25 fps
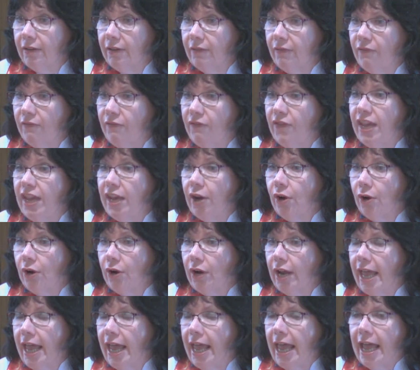Fear,
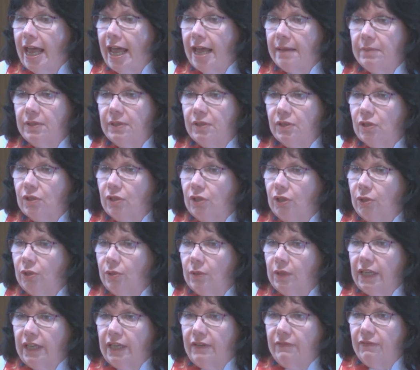
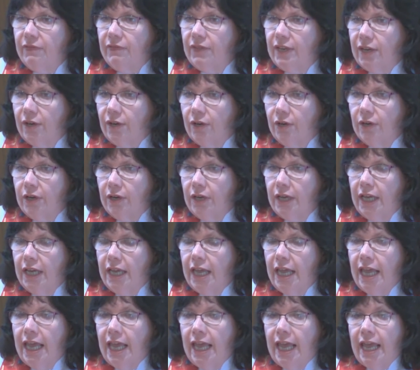absolutely fear.
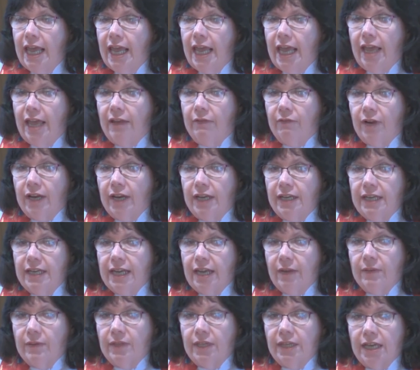And right
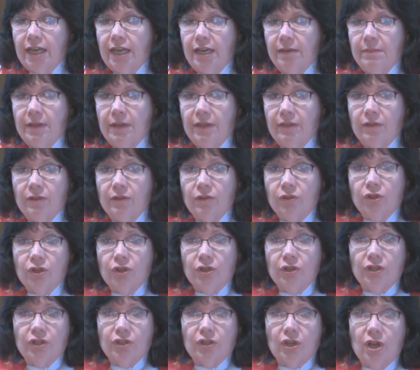now in the United Methodist
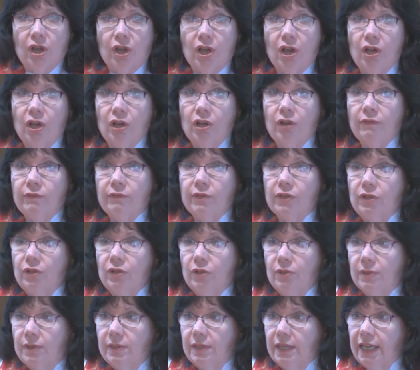Church, it's all over the
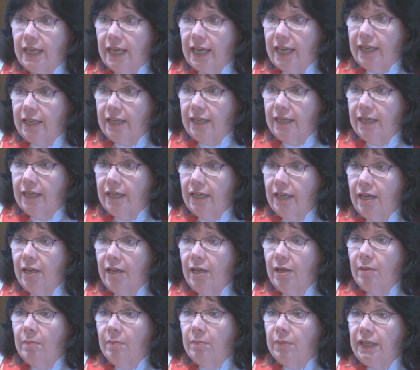news again.
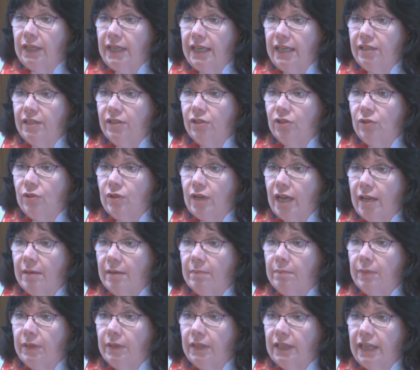Please do
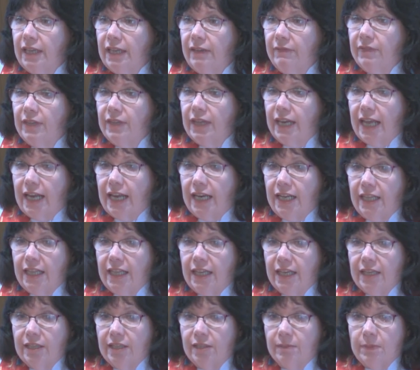not believe that
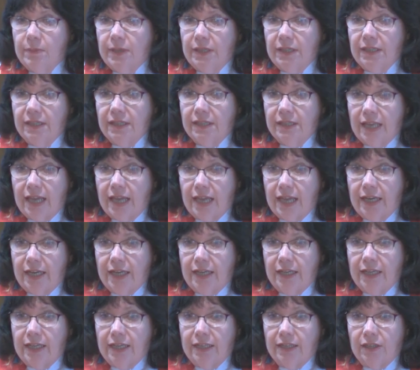anything has been
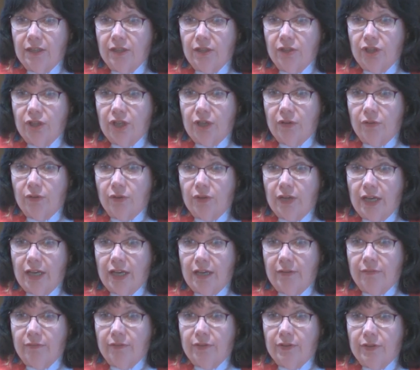decided until General
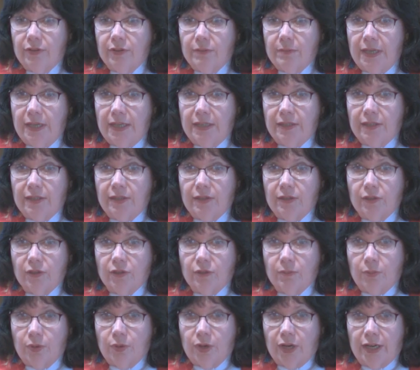Conference meets in the
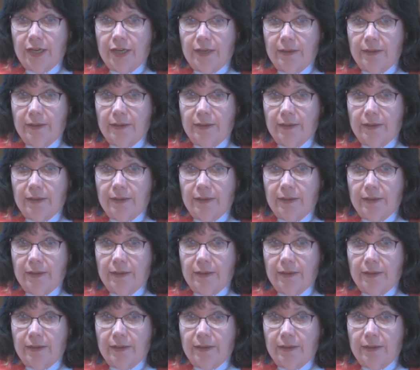spring.